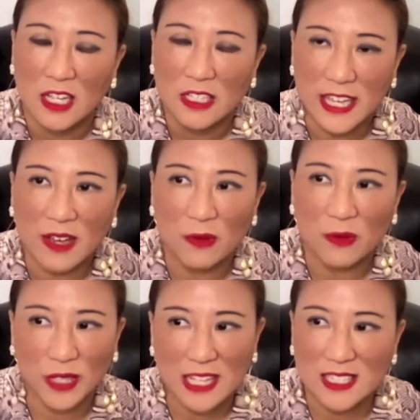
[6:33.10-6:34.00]
Yeah, well,
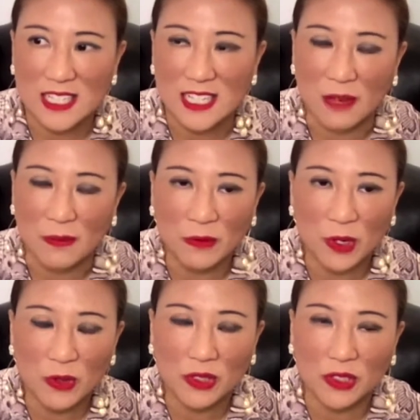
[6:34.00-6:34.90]
that's it. I mean, we
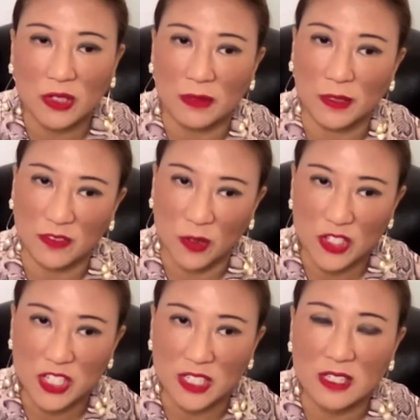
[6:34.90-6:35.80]
were incredibly
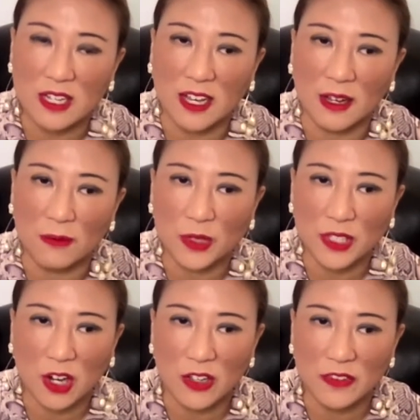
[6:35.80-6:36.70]
fortunate um, with
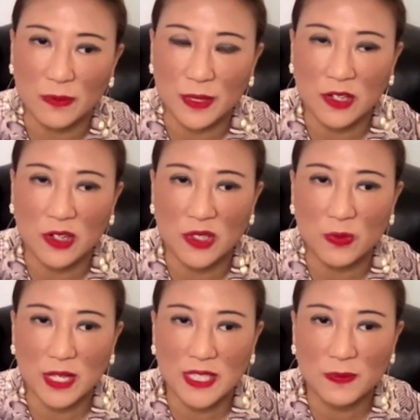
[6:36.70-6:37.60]
COVID because
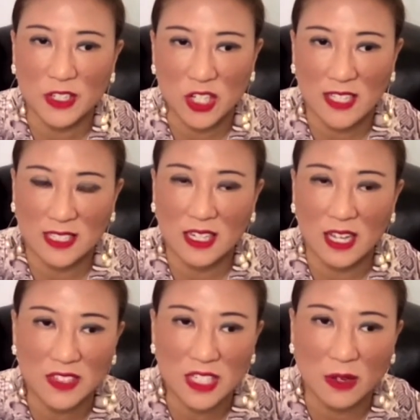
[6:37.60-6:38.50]
we specialize in
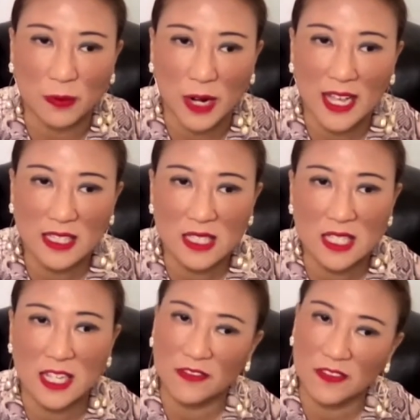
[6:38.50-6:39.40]
lifestyle brands and
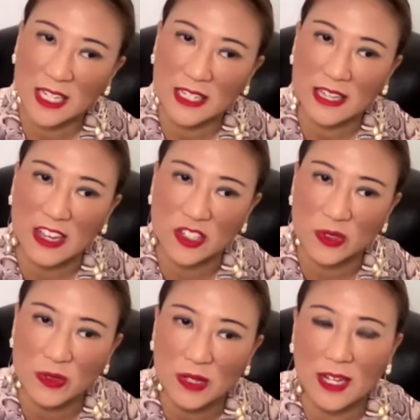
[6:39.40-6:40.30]
they're fairly
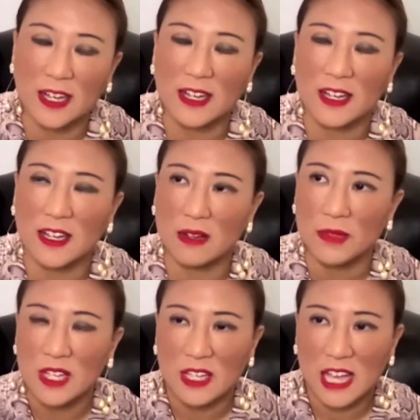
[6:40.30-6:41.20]
casual. Um,
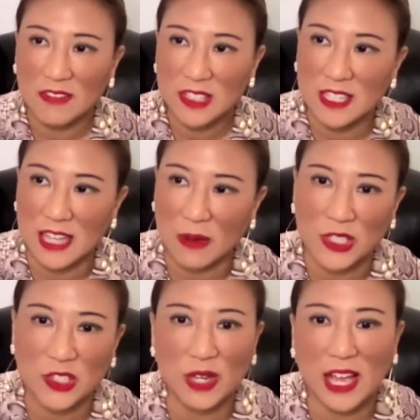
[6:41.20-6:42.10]
having said that, we
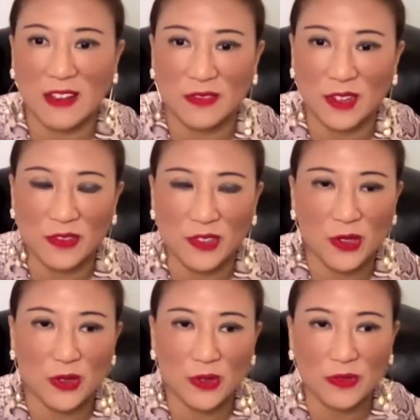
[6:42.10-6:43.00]
do have a
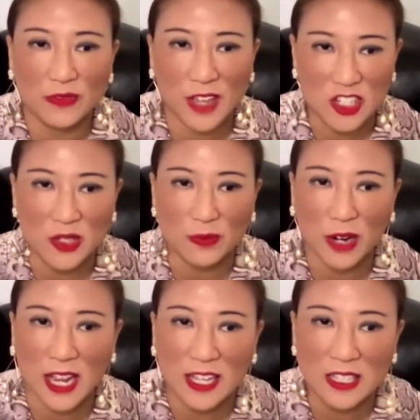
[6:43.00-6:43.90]
few fashion
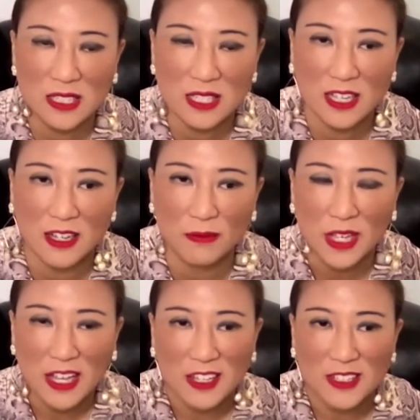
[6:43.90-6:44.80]
brands. Um,
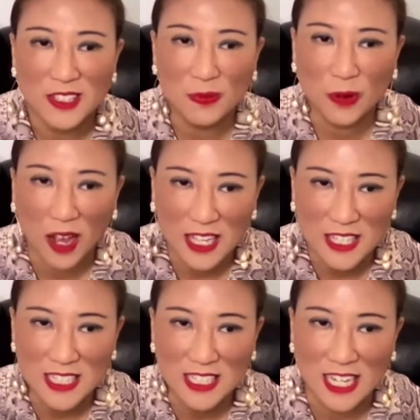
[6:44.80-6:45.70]

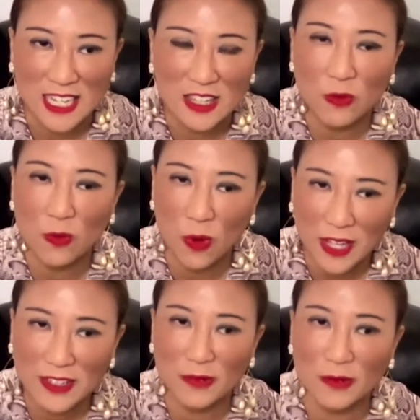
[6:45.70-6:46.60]
surprisingly, the
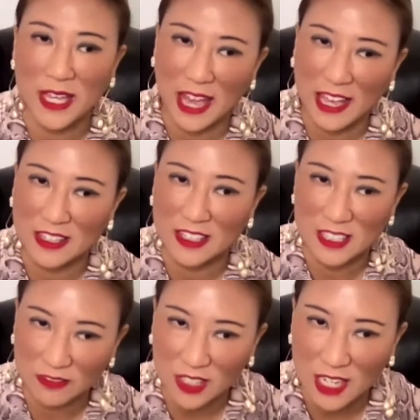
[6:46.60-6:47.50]
one that we had that
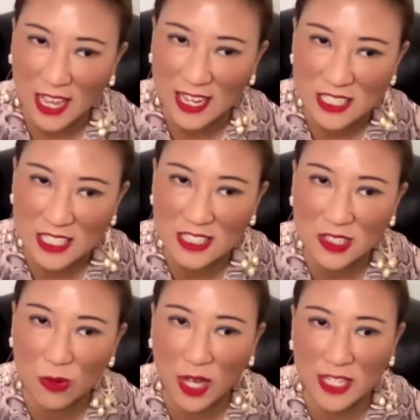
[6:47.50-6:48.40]
delivered late is
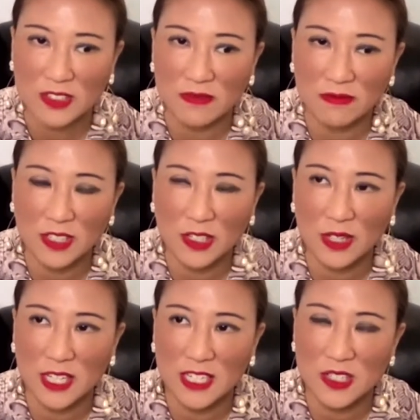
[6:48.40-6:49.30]
quite you know
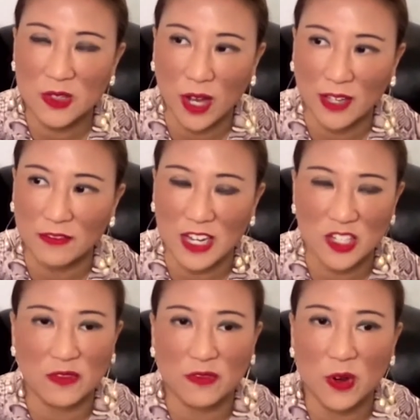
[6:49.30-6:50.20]
it is quite
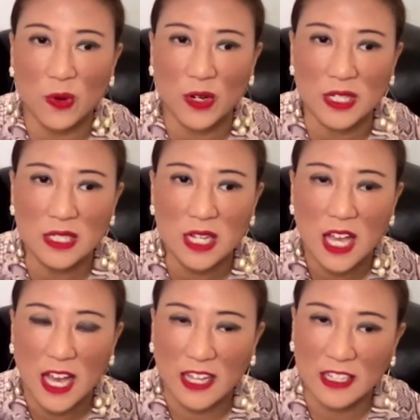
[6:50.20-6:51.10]
fashion forward
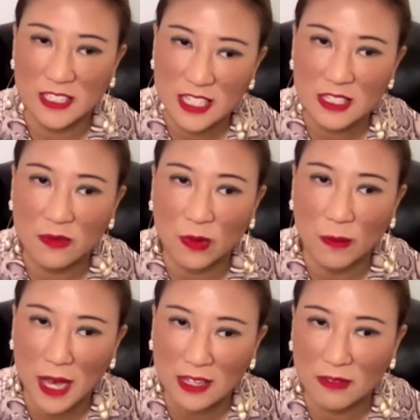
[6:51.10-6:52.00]
and it did
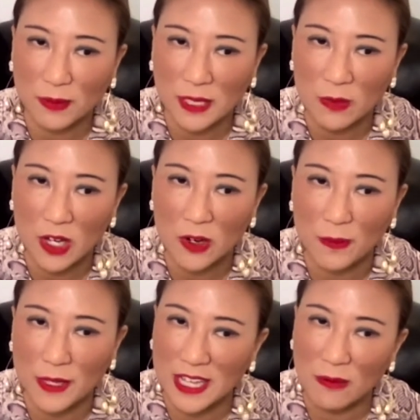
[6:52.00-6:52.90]
remarkably well
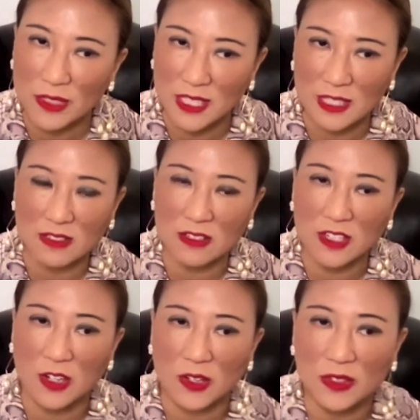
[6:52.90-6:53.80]
but that was in you
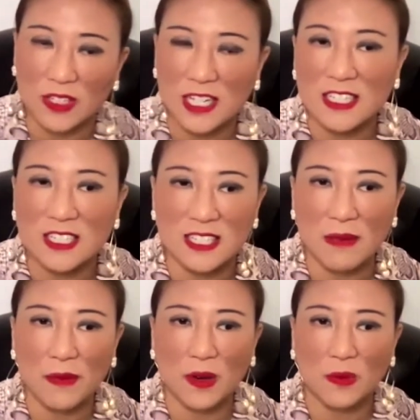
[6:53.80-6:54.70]
know in
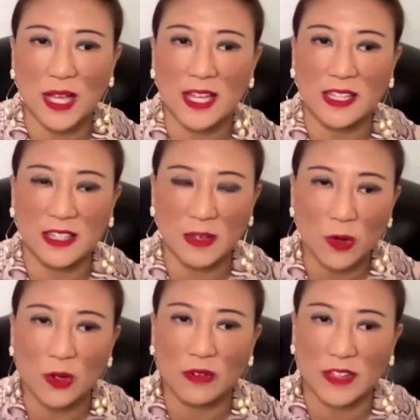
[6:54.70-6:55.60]
december where there
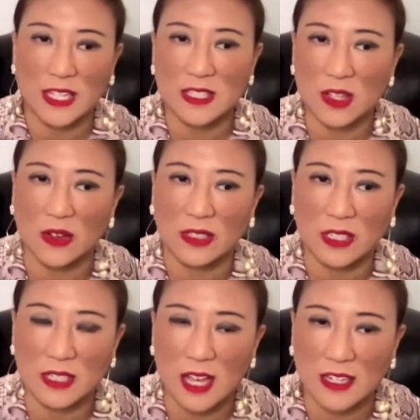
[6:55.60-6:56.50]
were events on
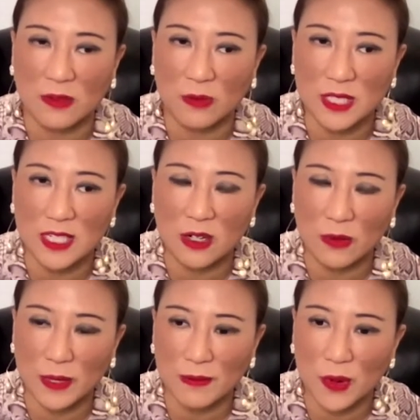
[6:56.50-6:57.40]
and and it was a little
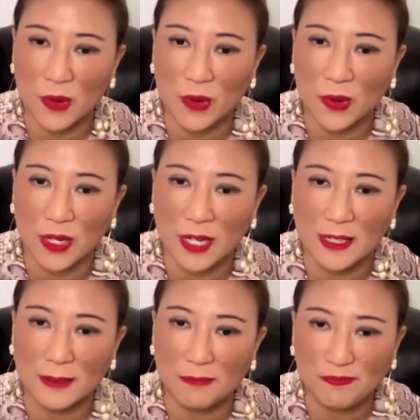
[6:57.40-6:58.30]
bit more
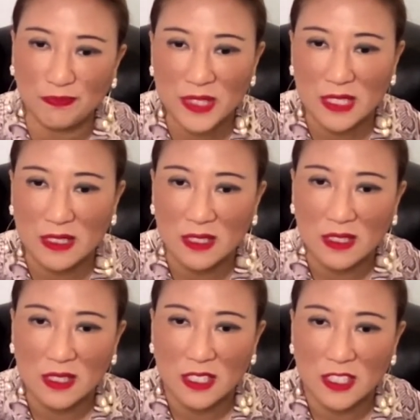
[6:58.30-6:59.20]
um
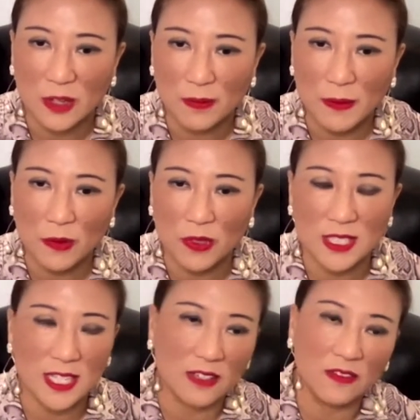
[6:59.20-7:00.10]
you know people were
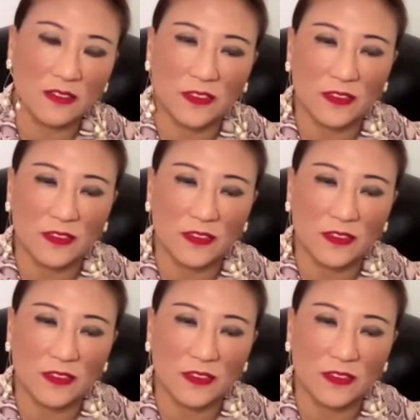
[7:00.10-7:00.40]
sick of